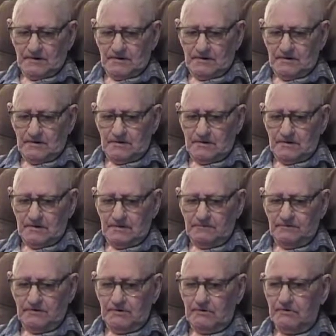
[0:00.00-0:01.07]
up
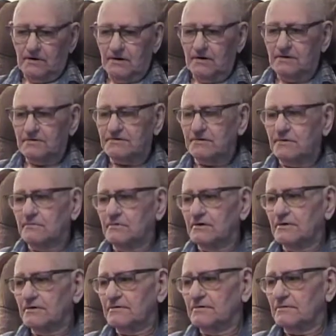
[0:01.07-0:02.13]
in Ohio
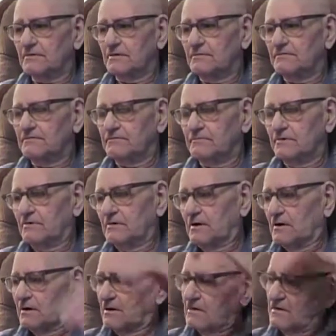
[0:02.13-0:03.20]
somewhere, come from
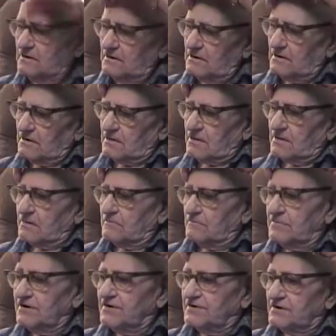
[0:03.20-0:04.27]
Ohio, and
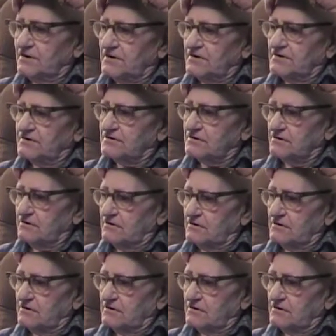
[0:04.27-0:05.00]
B Tents.